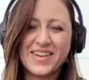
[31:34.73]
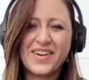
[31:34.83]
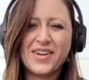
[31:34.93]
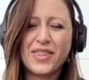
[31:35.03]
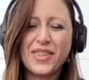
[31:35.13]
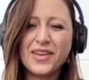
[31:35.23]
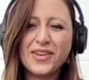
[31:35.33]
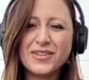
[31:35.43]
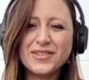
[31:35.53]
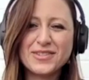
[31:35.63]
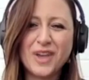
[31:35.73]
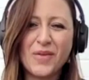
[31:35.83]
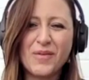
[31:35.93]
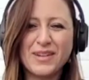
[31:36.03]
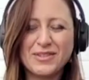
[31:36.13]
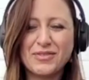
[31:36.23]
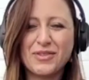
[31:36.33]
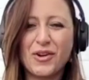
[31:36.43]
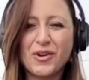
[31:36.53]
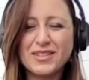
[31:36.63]
Oh, thank you so much,
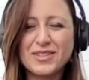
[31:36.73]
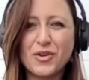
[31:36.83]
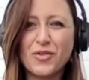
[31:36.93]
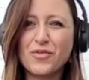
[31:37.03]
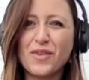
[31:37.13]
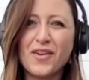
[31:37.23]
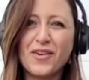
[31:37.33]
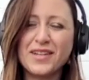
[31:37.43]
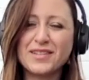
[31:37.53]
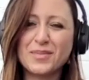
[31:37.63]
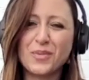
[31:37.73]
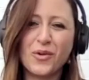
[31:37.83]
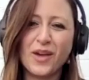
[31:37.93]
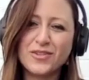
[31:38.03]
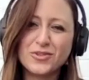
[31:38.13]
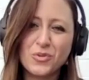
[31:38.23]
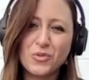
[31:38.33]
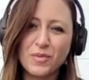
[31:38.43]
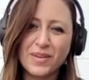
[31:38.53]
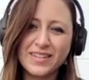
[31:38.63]
Florence. You're a very inspirational
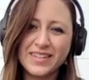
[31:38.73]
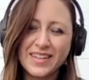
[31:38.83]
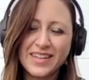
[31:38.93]
woman.